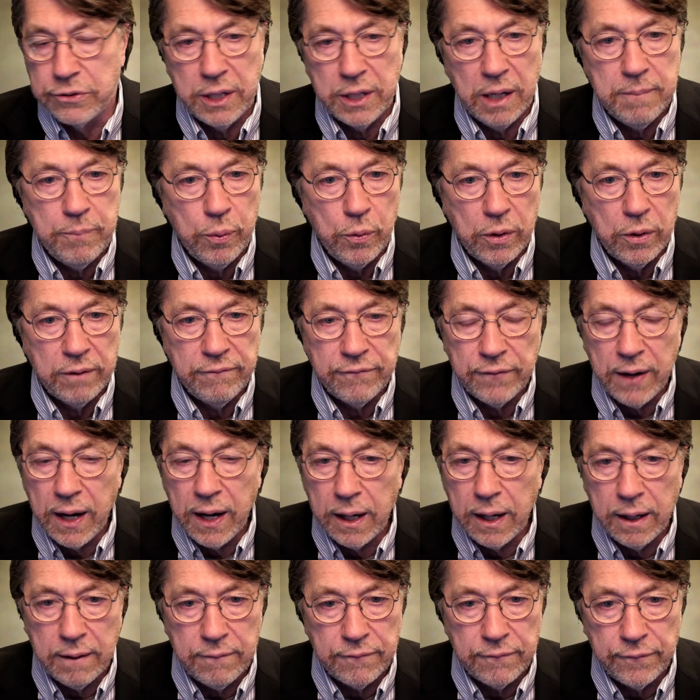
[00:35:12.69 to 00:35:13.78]

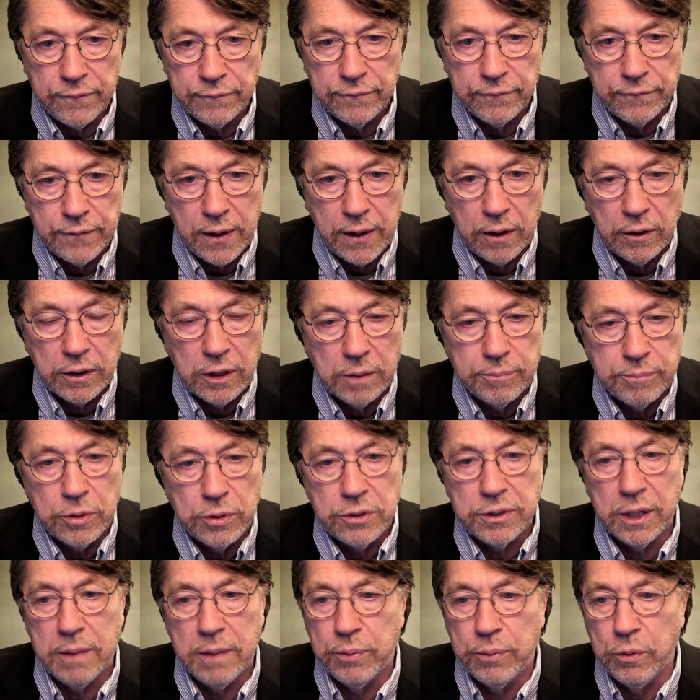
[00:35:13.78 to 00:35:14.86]
10.5, Final Cut Pro
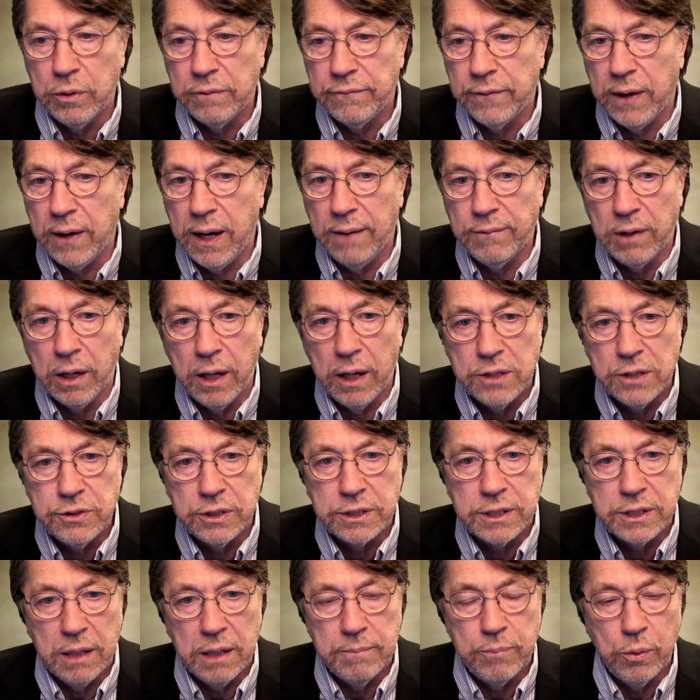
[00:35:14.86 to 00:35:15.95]
10.5 and
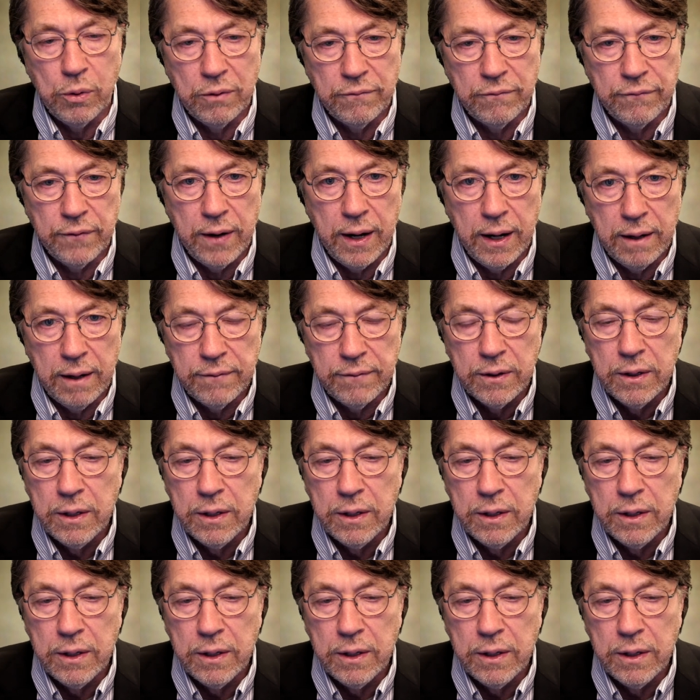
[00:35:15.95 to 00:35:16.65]
Logic 10.5